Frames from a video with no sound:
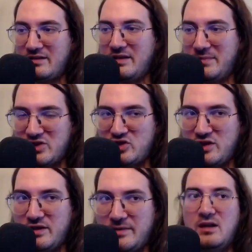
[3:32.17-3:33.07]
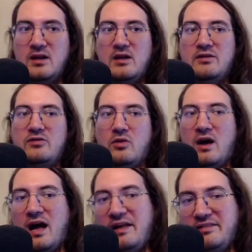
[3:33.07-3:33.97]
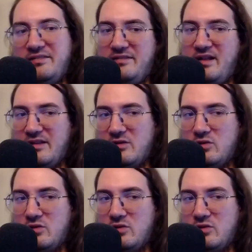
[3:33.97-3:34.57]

the machine. So as I said,